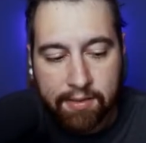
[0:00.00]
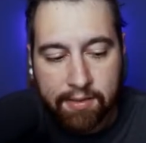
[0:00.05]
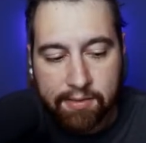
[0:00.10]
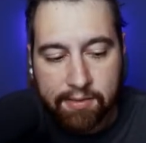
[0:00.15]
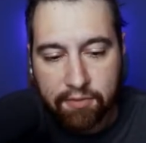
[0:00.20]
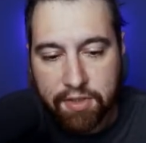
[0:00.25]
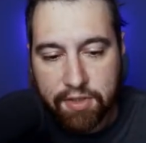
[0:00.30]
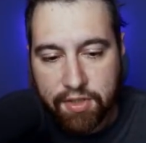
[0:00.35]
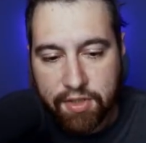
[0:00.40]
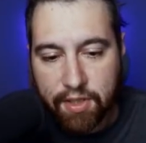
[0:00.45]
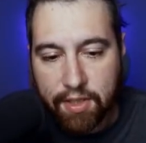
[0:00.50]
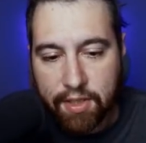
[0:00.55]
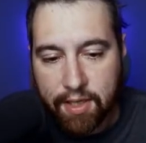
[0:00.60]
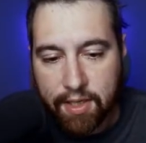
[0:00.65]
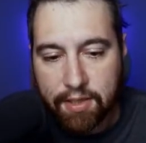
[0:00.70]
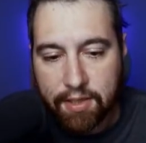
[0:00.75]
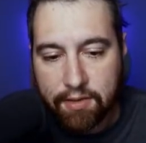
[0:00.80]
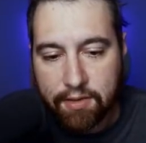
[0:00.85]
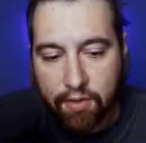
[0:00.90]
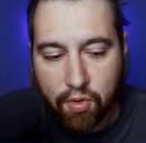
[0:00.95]
We're just gonna
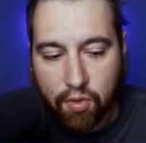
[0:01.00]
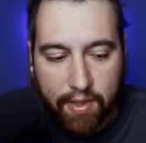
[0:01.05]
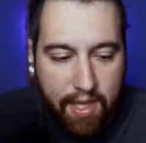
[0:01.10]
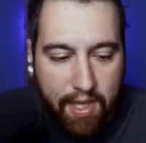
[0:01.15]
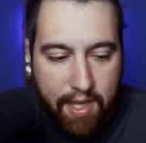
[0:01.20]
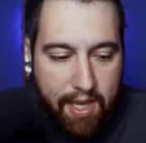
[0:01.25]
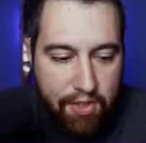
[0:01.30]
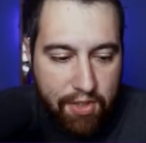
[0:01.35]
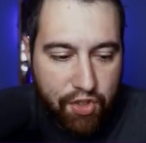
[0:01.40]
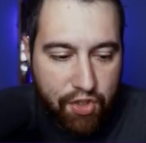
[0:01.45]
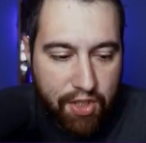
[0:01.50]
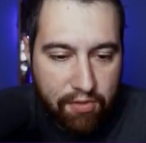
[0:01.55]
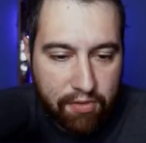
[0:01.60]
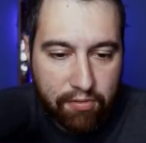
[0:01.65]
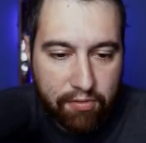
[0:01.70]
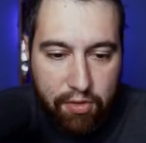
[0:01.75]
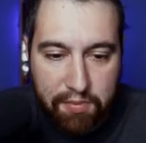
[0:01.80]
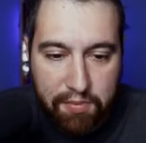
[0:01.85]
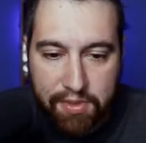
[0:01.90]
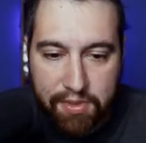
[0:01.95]
get the quick catch here.
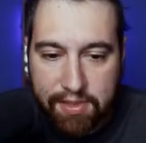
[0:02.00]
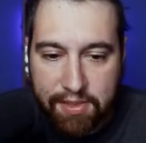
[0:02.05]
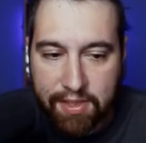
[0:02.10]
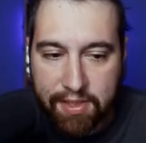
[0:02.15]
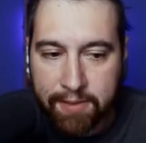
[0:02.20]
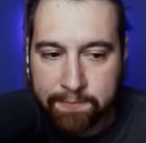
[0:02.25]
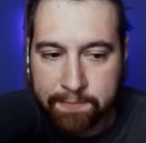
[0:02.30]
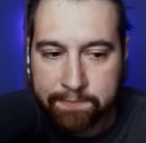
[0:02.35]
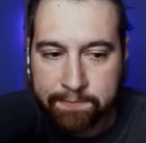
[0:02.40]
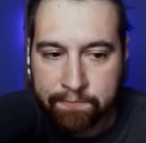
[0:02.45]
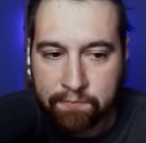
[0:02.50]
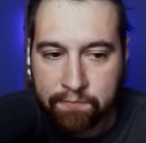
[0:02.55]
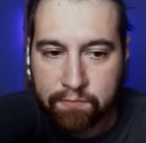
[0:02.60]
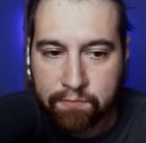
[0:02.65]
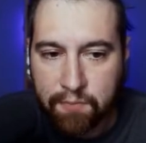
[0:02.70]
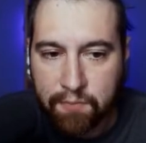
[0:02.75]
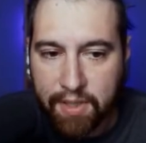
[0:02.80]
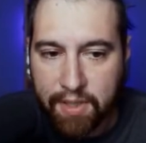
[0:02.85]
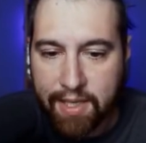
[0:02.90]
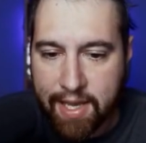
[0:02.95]
We're almost done.
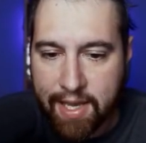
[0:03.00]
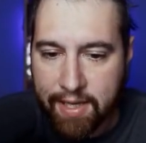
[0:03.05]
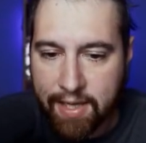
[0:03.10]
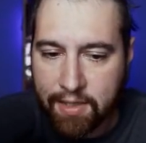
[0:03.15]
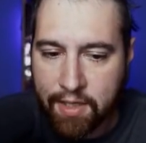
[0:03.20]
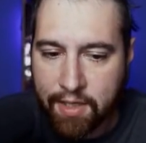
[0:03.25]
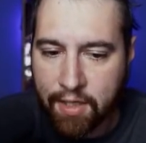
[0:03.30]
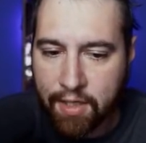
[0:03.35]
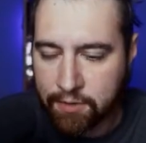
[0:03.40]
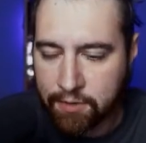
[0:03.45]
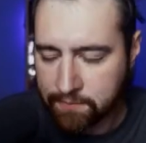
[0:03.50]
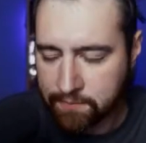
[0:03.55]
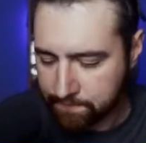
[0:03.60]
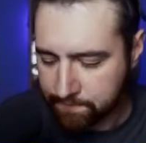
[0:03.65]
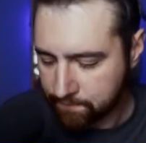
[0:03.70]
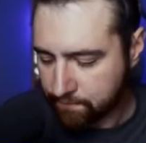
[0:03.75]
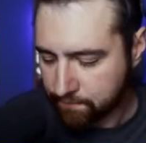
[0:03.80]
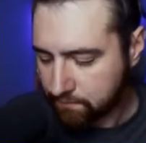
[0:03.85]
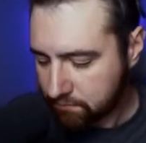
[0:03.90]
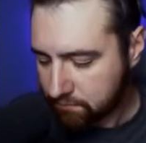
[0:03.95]
But again, you know,
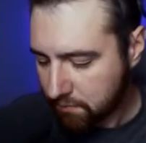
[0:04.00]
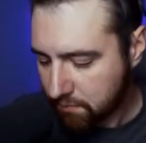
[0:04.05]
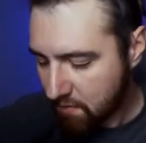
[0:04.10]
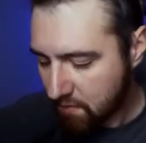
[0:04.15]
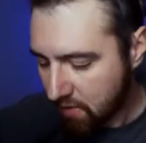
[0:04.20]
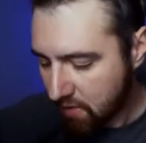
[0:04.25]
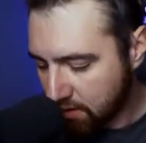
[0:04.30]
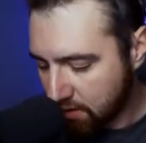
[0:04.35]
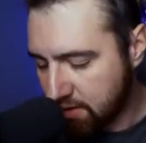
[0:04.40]
this